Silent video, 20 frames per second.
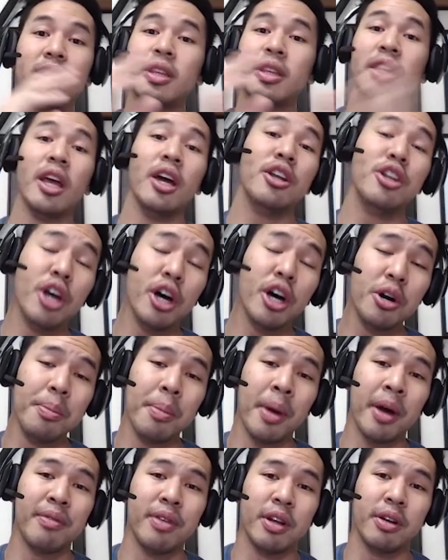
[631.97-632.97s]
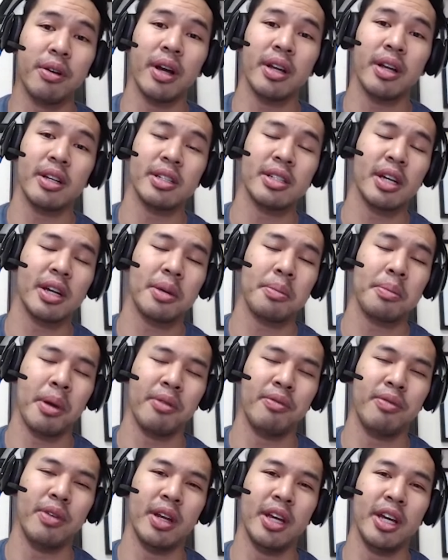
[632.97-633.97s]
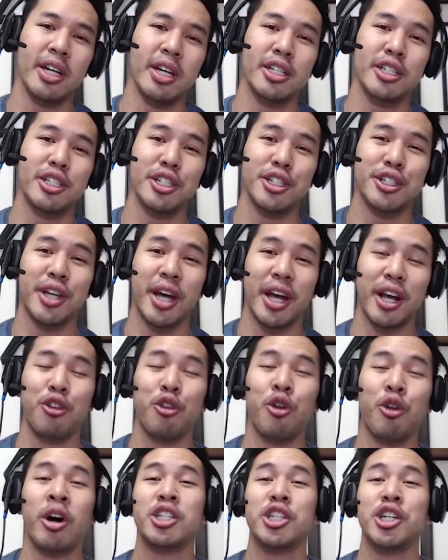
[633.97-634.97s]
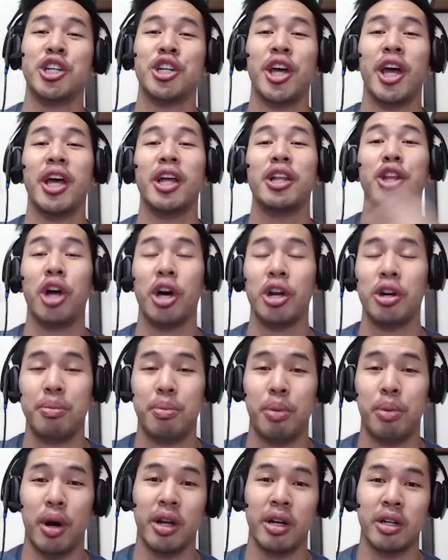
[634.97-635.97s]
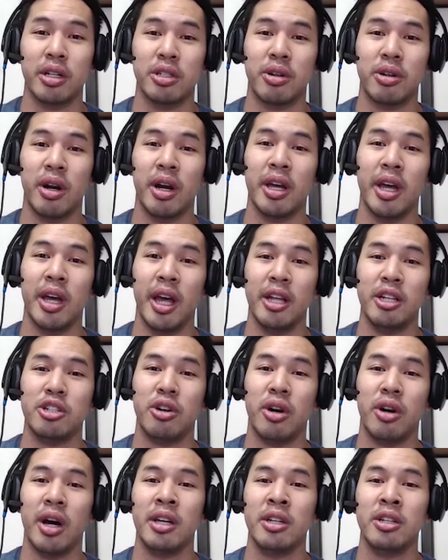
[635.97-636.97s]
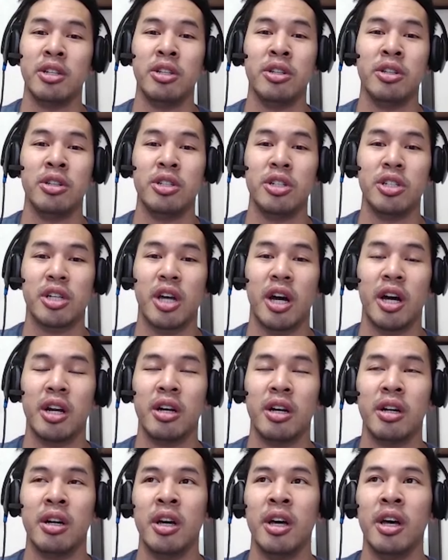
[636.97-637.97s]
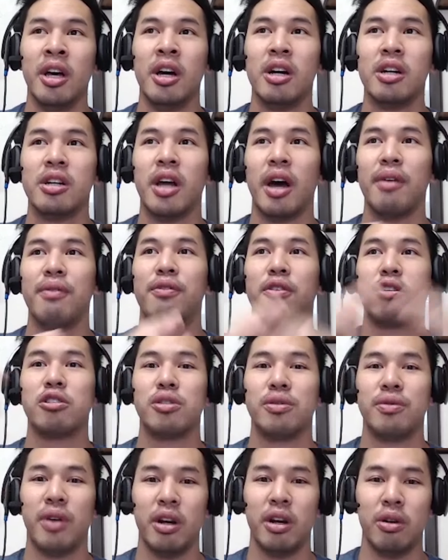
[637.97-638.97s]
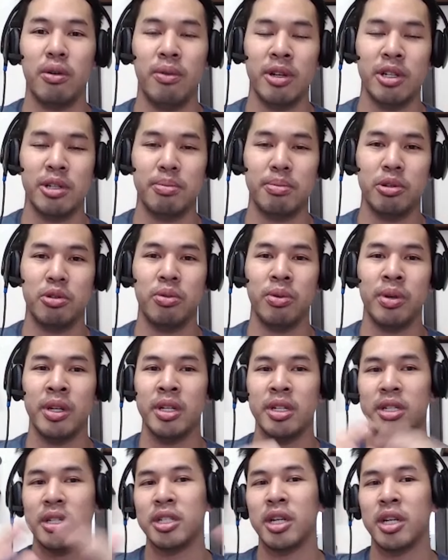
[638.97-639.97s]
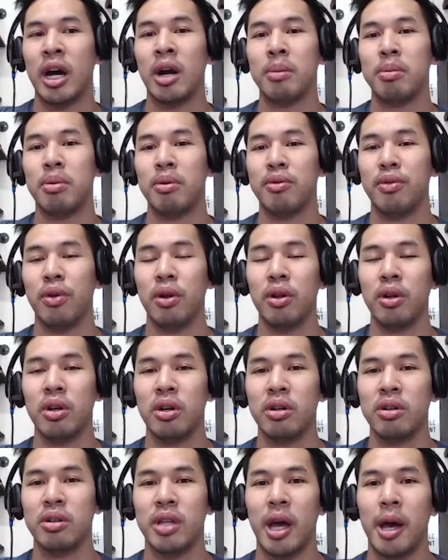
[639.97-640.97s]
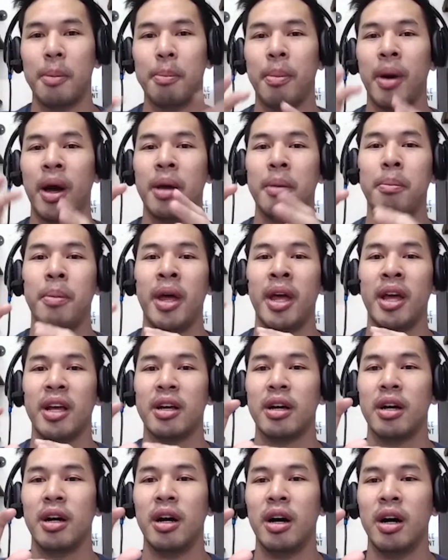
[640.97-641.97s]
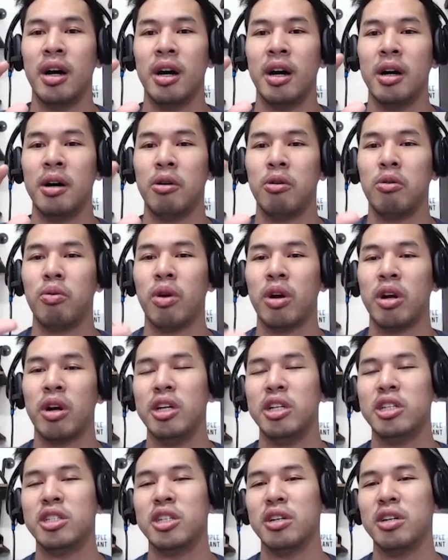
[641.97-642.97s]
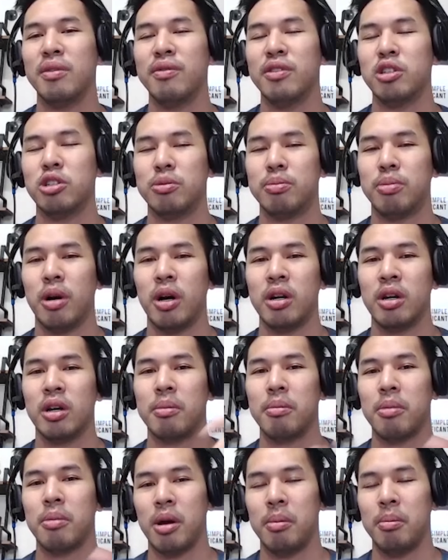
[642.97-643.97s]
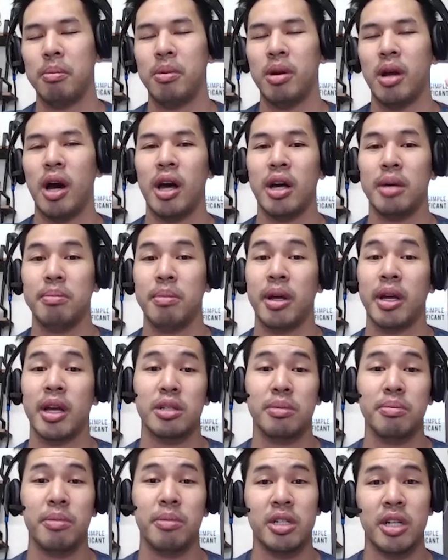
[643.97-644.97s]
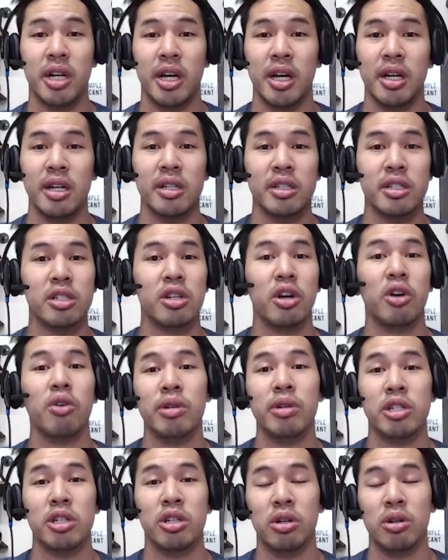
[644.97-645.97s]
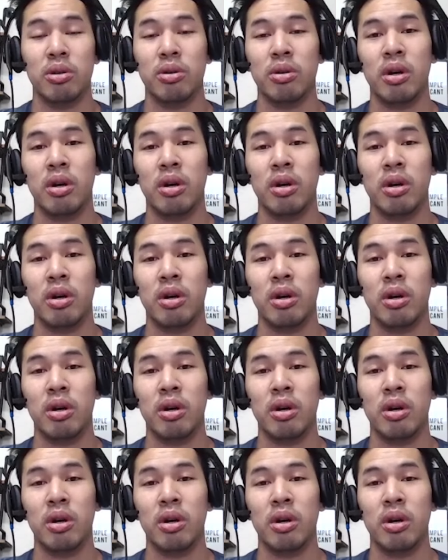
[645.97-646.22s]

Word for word: the other method, right, the second method is just like launching a lot of products, right, and trying to just kind of diversify your risk between this entire portfolio that might make uh, where each individual product might not make as much as the original